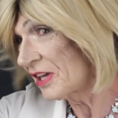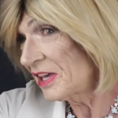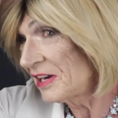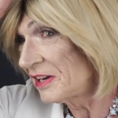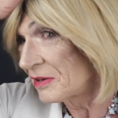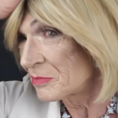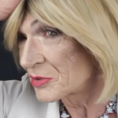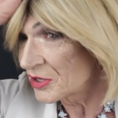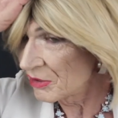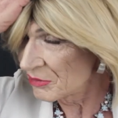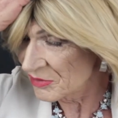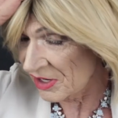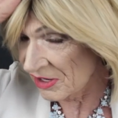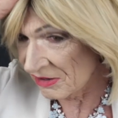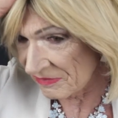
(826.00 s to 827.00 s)
are killing
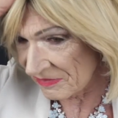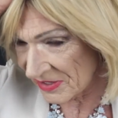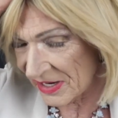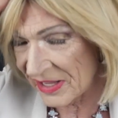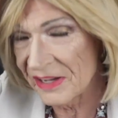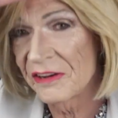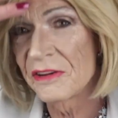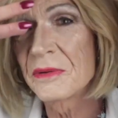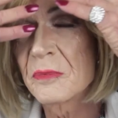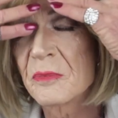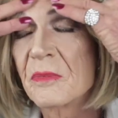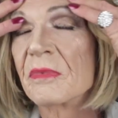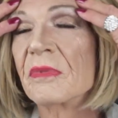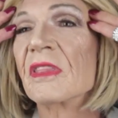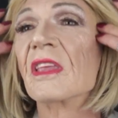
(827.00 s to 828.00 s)
themselves laughing now.
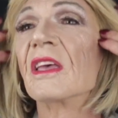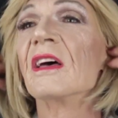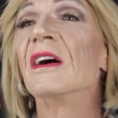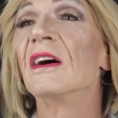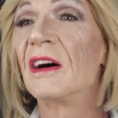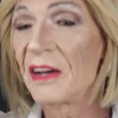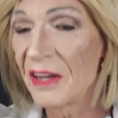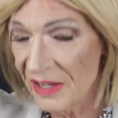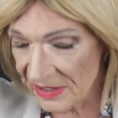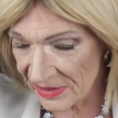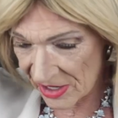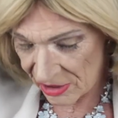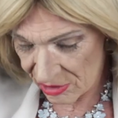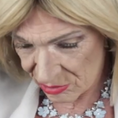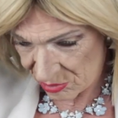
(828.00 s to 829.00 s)
And
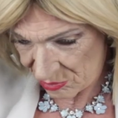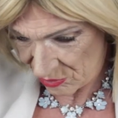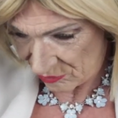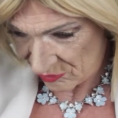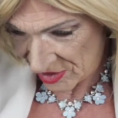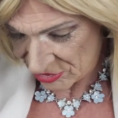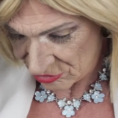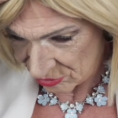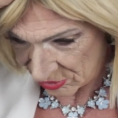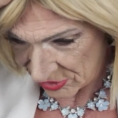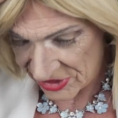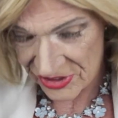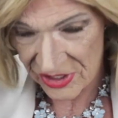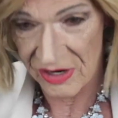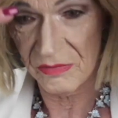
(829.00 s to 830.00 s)
the whole
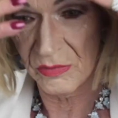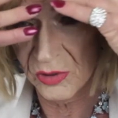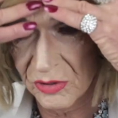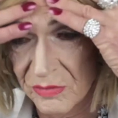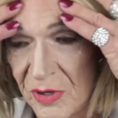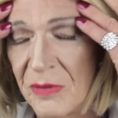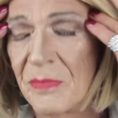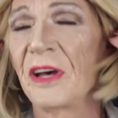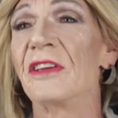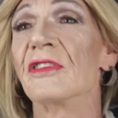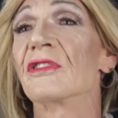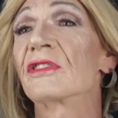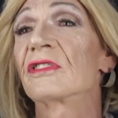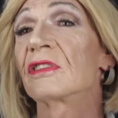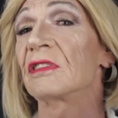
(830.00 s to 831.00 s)
restaurant is in uproar. My
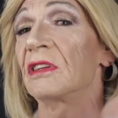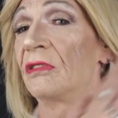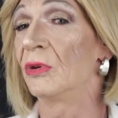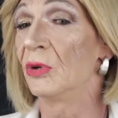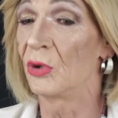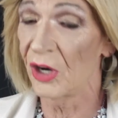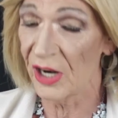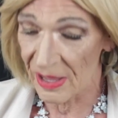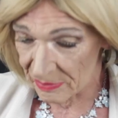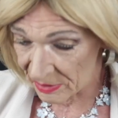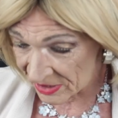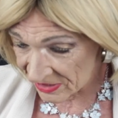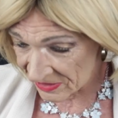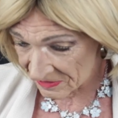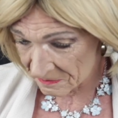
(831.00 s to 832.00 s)
mates are all
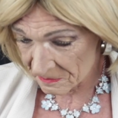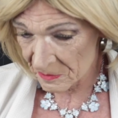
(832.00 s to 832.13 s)
clapping.